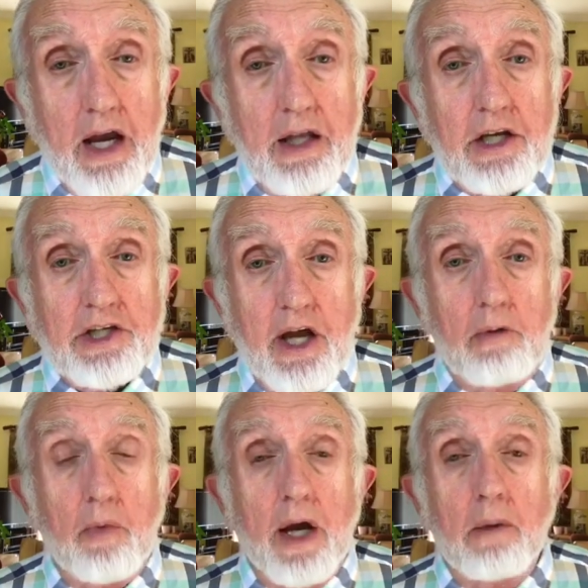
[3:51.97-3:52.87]
In the
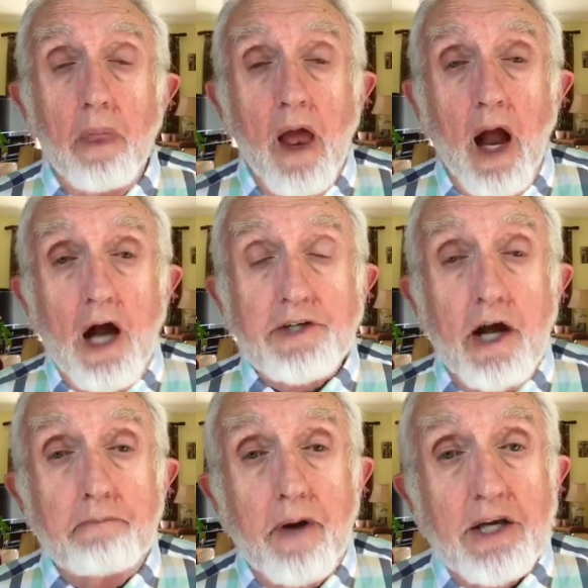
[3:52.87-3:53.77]
same way as
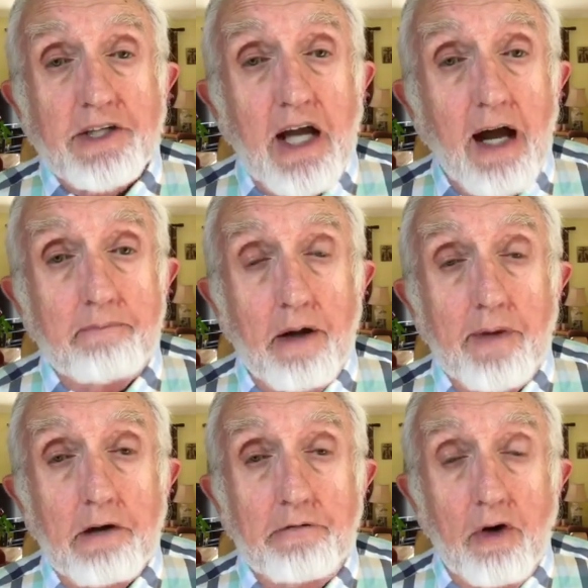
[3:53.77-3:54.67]
I press the app on
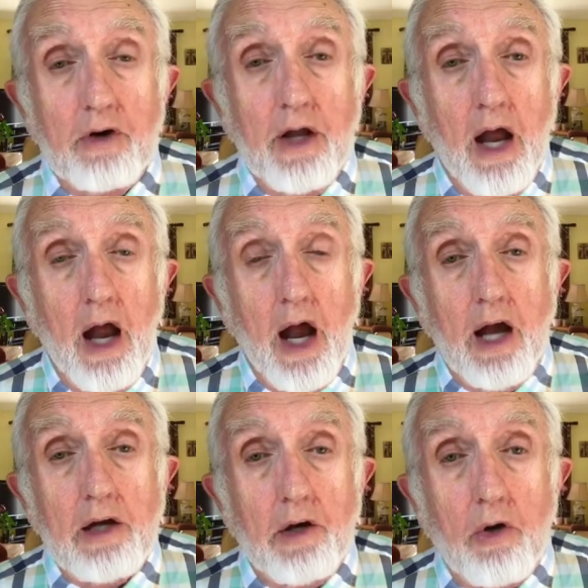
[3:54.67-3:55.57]
my phone
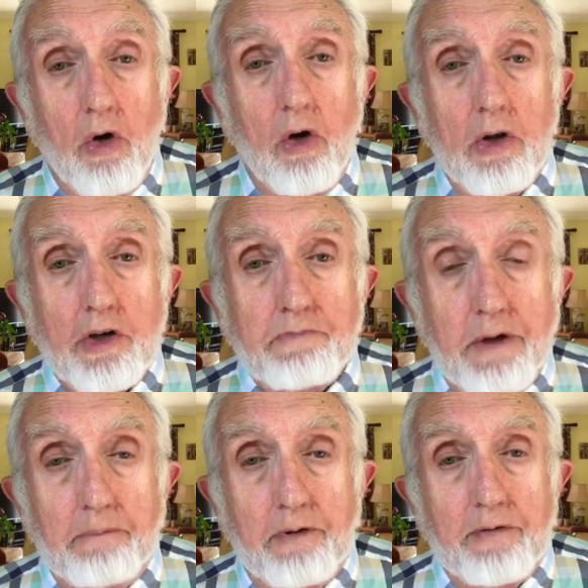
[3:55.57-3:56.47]
and got all those
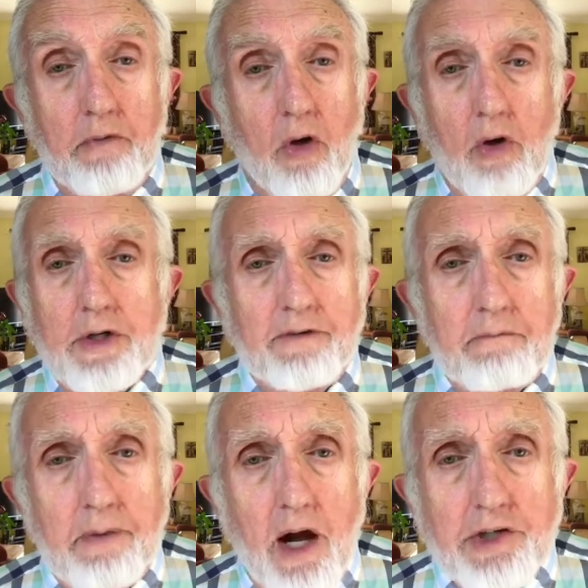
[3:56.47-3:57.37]
people from all
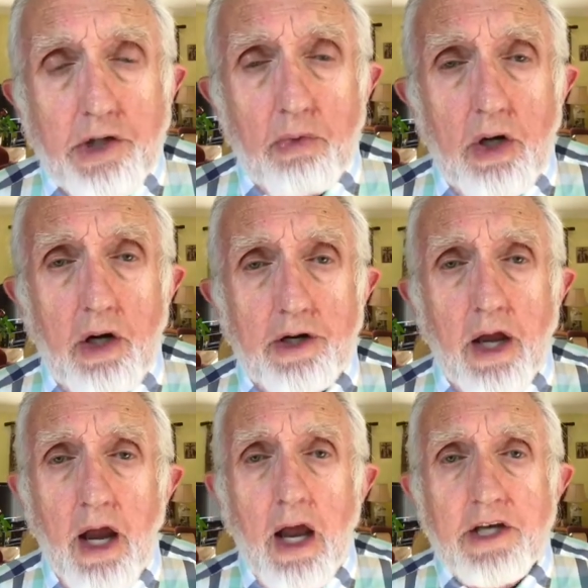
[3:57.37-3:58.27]
different parts of the world
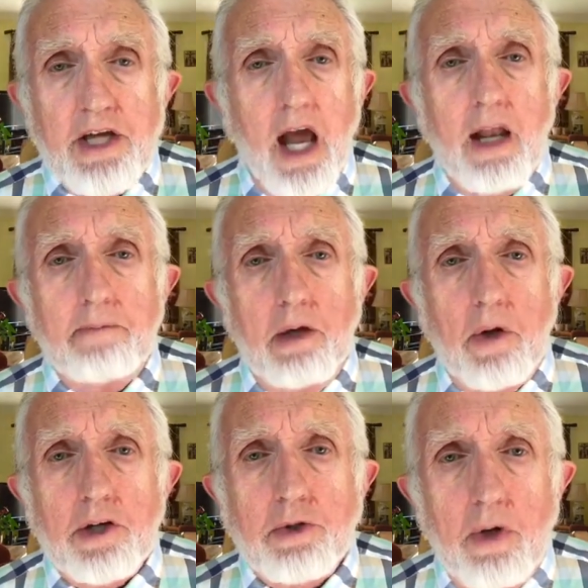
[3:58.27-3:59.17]
telling me
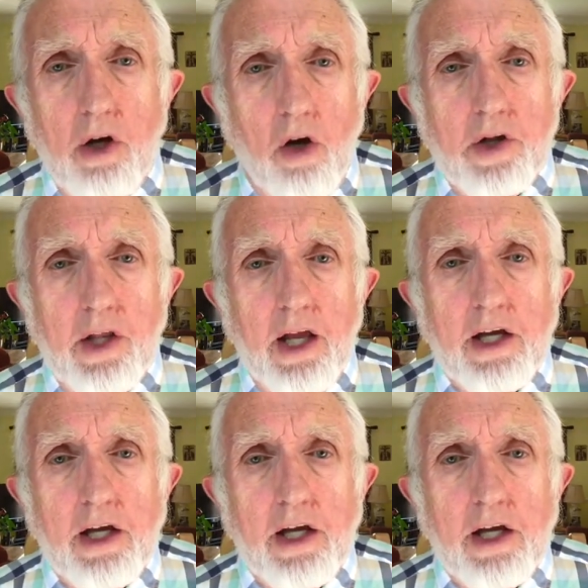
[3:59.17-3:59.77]
what is going on in their